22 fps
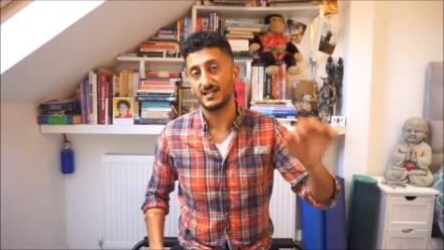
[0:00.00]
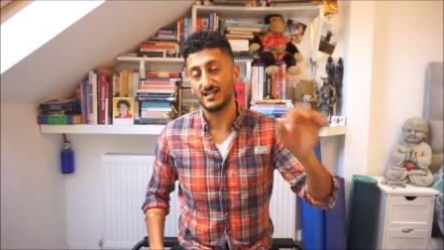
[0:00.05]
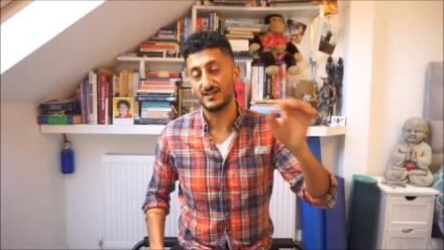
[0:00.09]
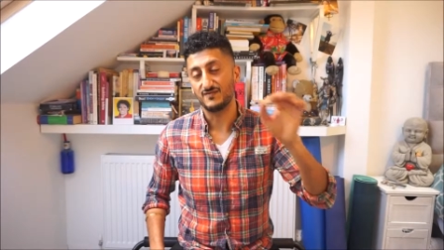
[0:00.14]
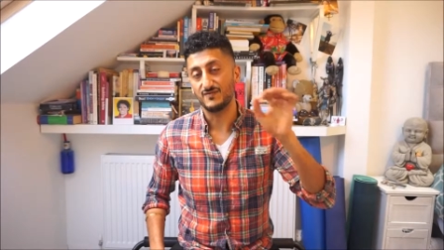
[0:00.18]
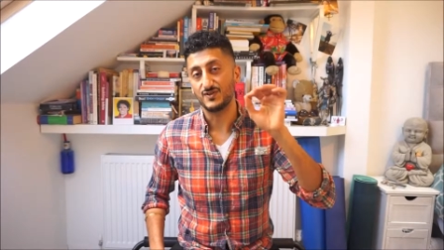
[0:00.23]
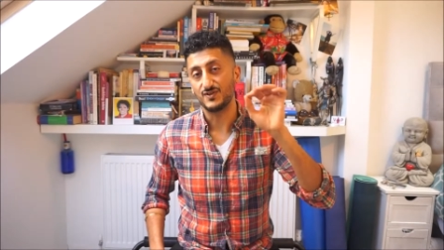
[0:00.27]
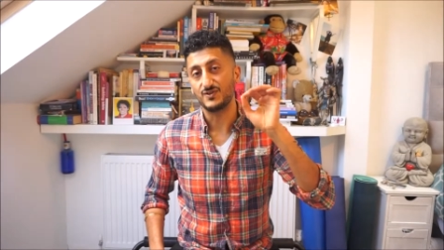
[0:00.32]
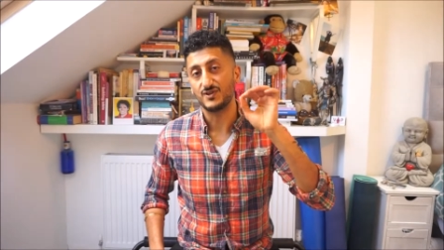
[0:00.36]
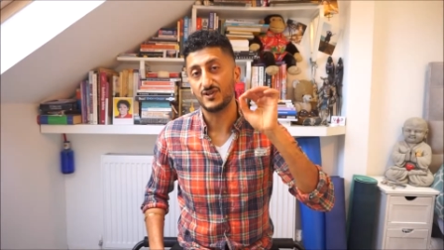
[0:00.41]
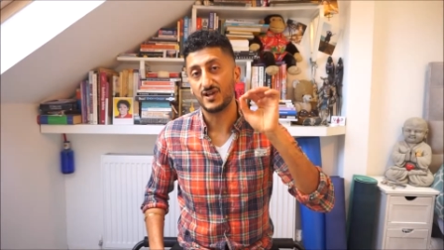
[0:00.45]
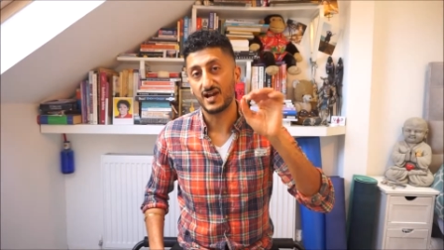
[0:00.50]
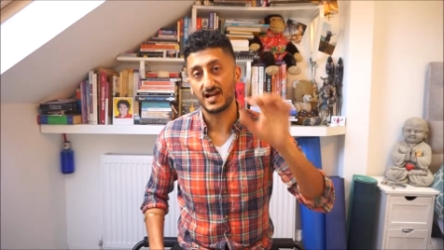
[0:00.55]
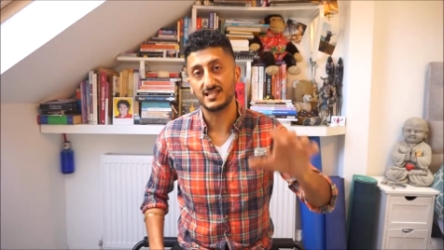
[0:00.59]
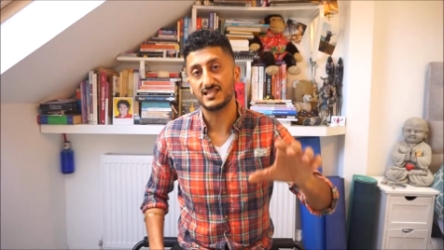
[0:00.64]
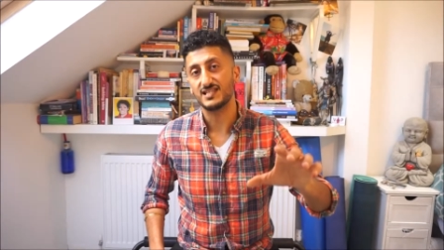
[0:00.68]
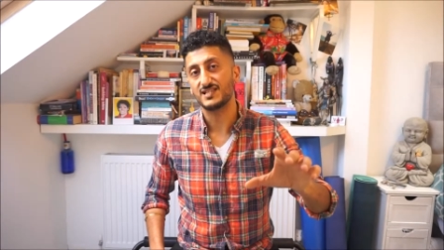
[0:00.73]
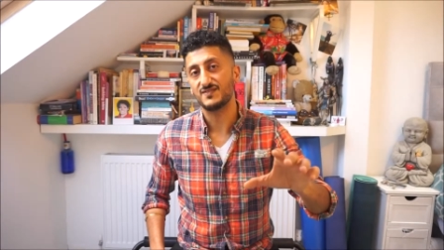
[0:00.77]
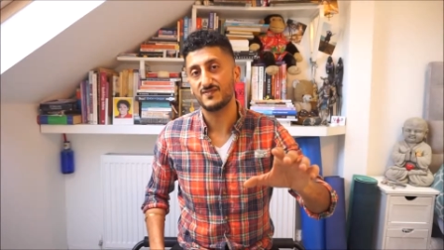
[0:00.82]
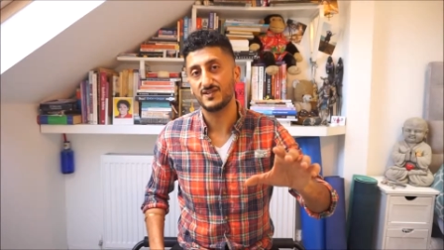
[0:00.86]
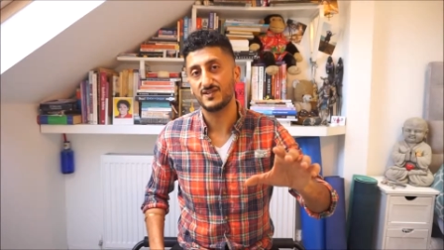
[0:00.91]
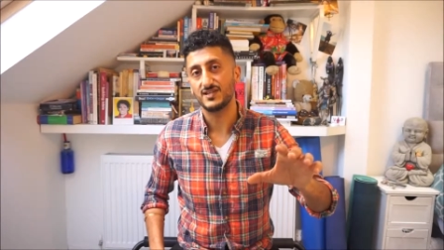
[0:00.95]
if you like
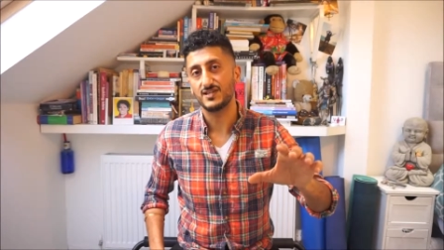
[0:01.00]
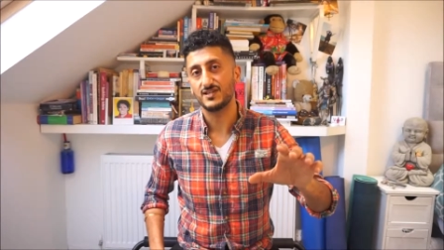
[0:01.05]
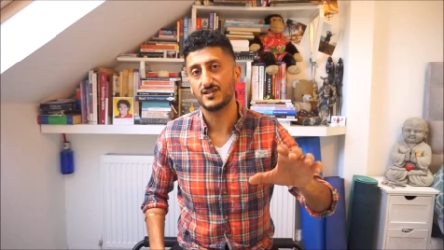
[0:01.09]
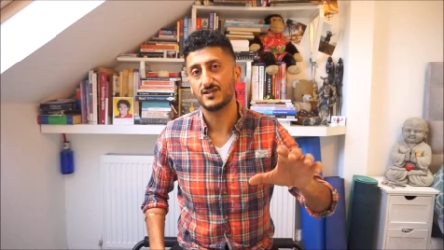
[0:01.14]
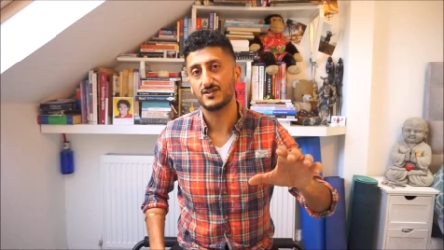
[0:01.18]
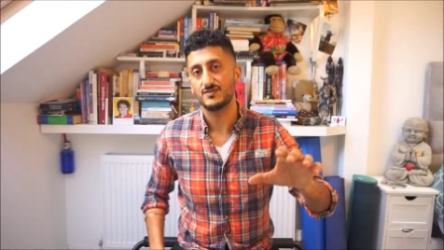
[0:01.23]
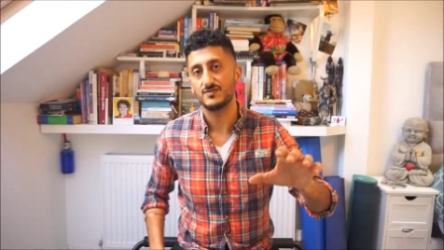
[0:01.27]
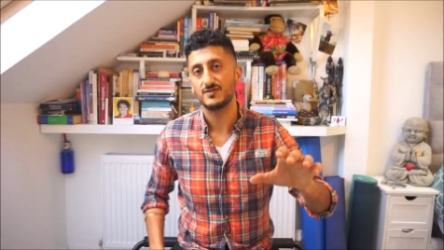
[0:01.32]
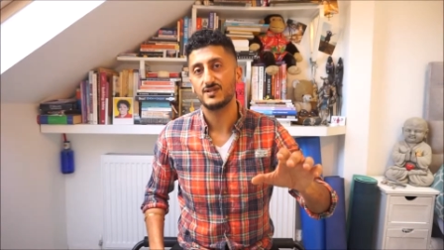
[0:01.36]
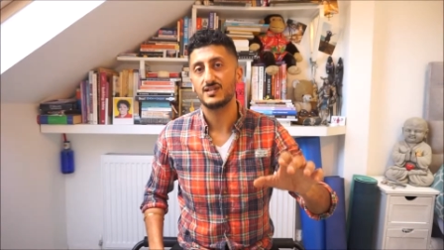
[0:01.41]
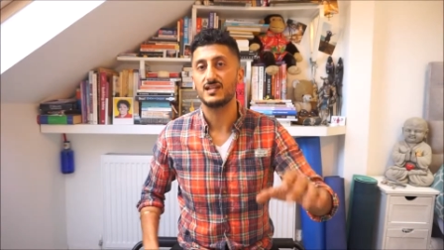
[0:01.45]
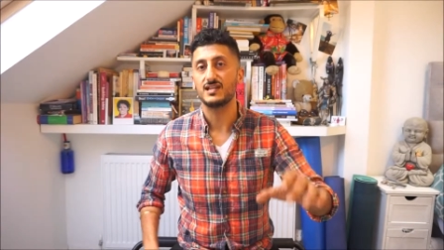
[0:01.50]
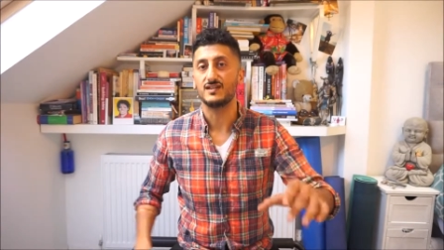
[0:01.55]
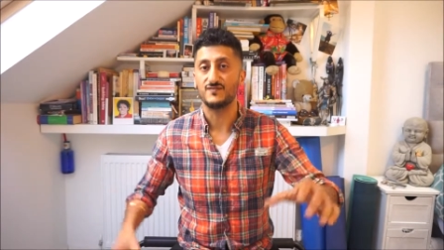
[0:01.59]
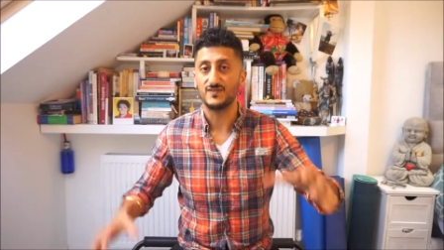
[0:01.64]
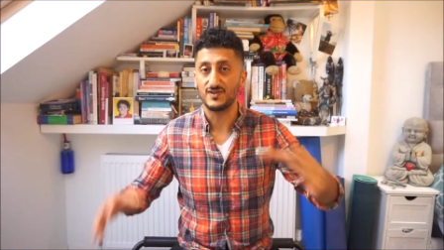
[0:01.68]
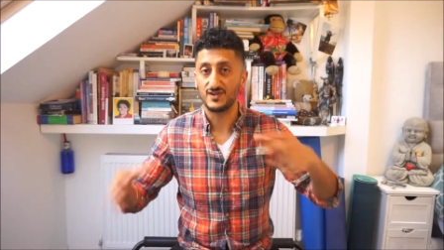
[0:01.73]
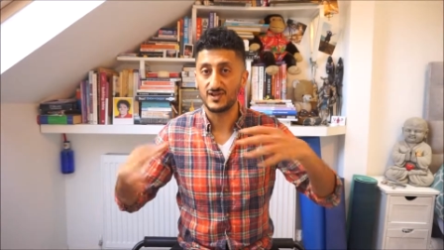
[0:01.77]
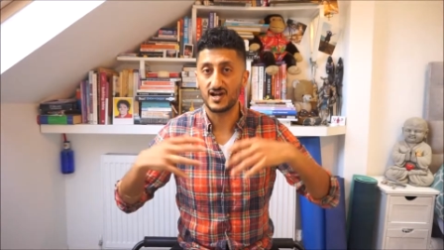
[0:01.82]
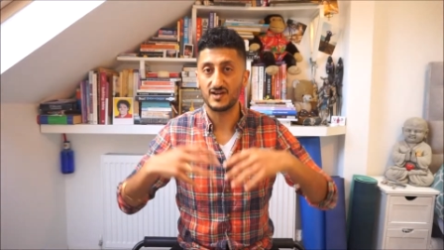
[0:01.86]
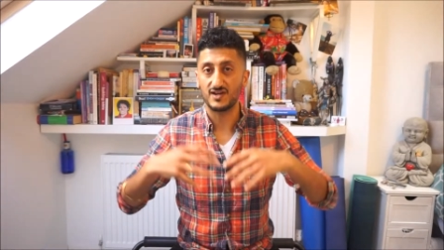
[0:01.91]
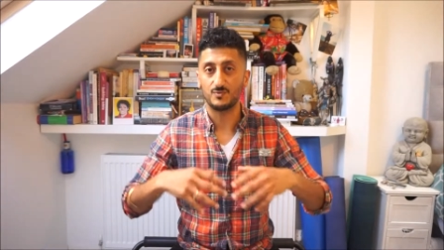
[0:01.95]
this video, if
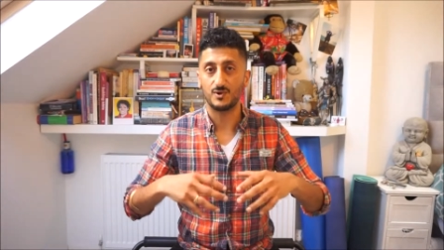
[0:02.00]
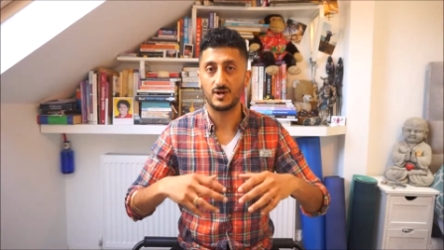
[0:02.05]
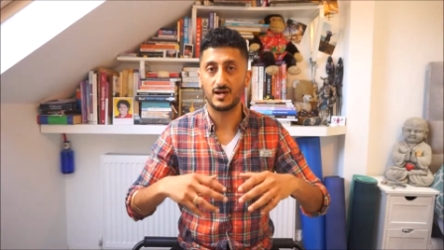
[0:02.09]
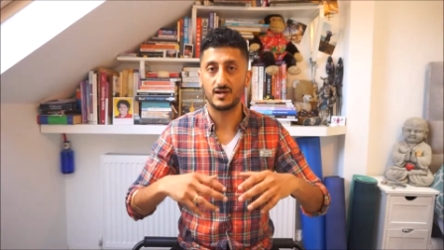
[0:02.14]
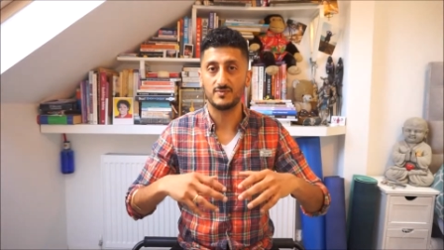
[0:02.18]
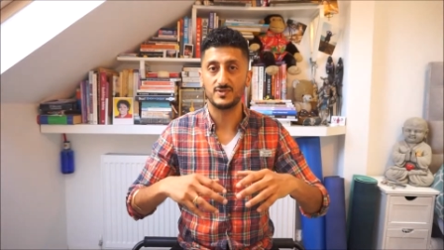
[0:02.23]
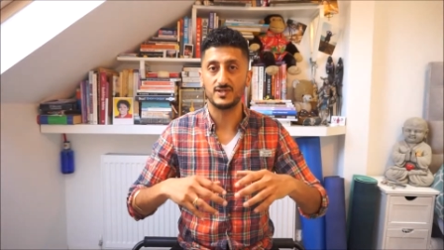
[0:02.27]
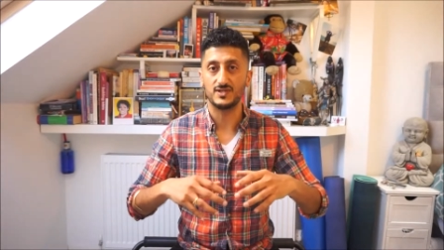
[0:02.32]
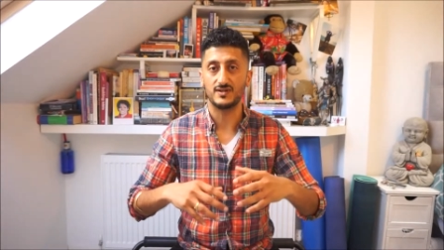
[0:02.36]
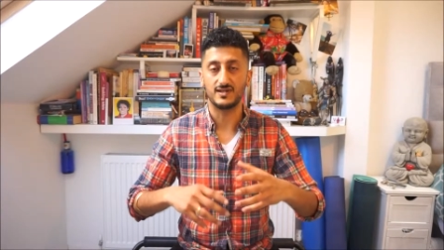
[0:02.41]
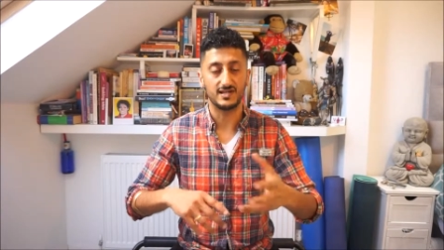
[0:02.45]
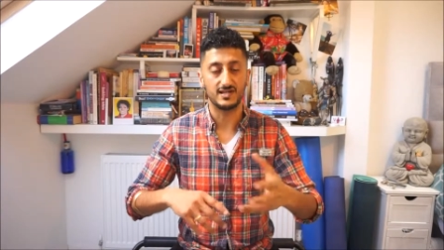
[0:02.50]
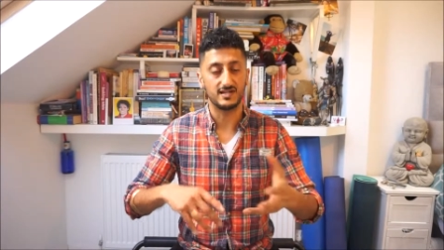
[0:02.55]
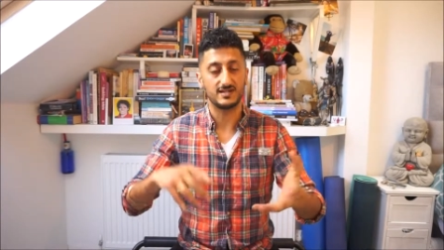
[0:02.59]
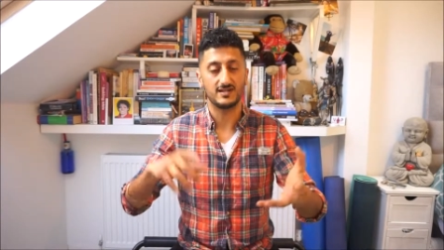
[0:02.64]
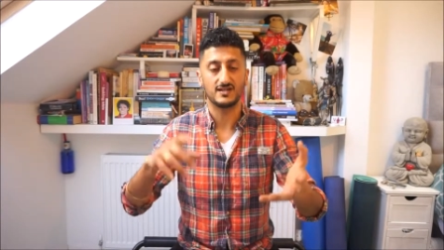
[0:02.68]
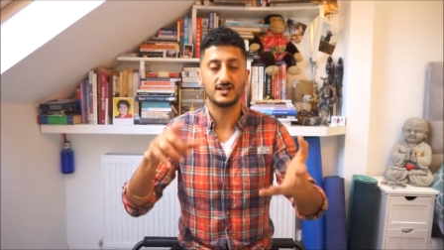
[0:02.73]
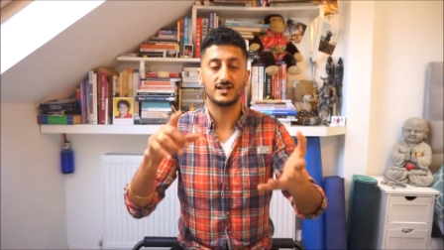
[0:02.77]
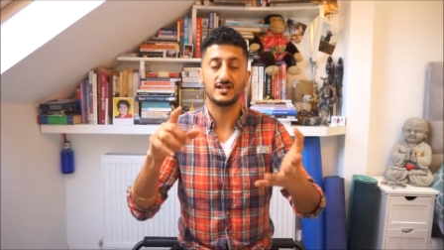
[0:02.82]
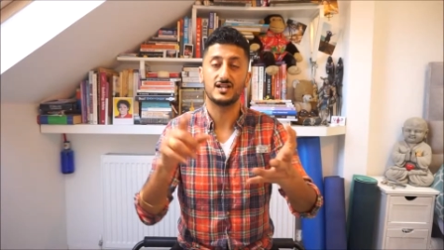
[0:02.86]
you like what I'm doing,